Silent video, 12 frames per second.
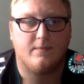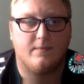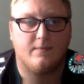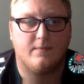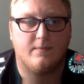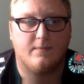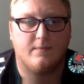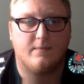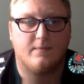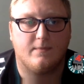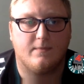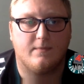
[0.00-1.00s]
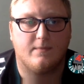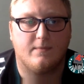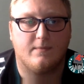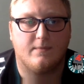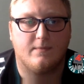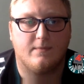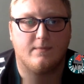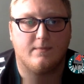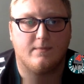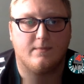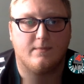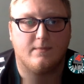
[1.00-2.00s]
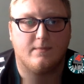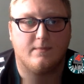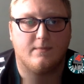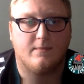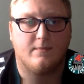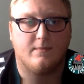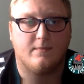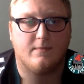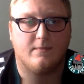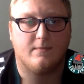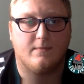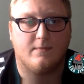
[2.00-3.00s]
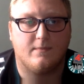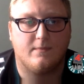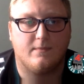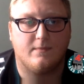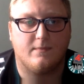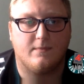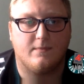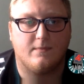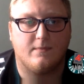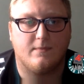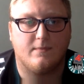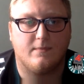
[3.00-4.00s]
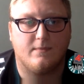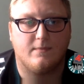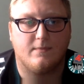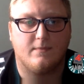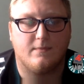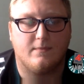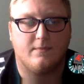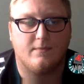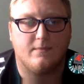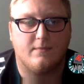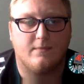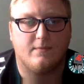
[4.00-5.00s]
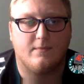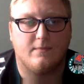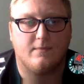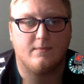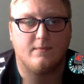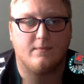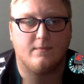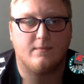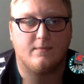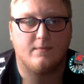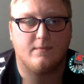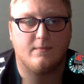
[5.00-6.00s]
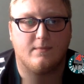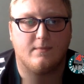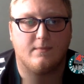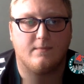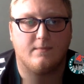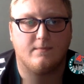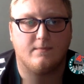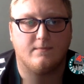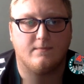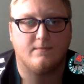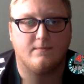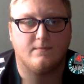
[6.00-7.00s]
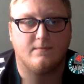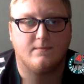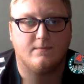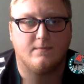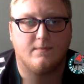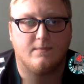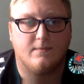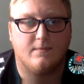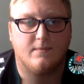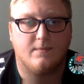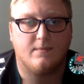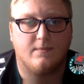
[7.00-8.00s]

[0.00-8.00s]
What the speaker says: The person shown says nothing.